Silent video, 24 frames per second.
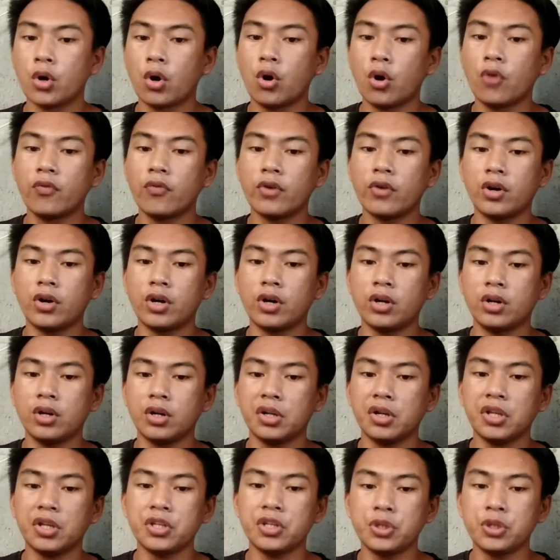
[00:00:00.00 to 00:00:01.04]
over
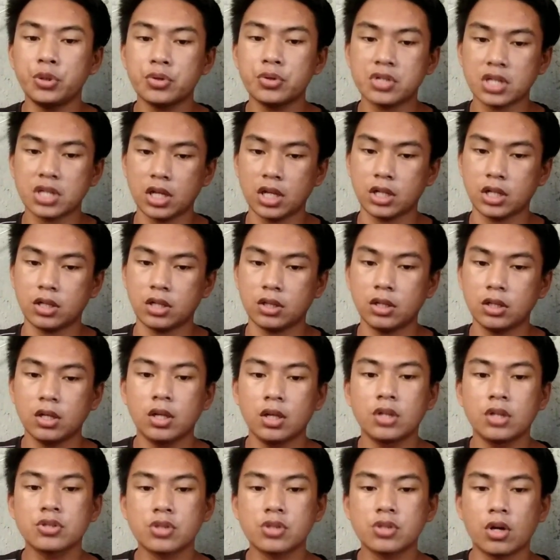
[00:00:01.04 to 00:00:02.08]
initiate
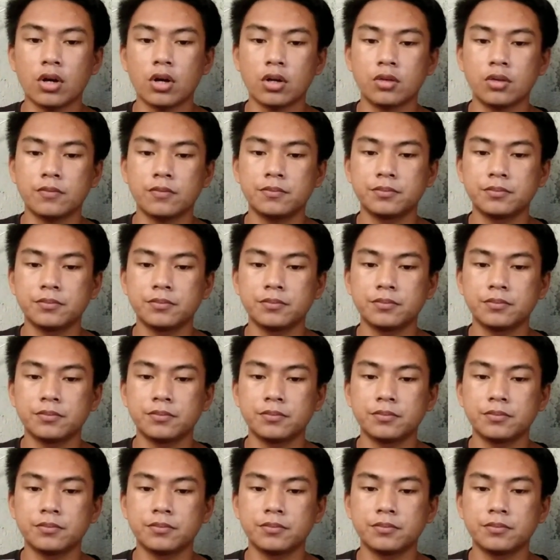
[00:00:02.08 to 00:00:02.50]
talk.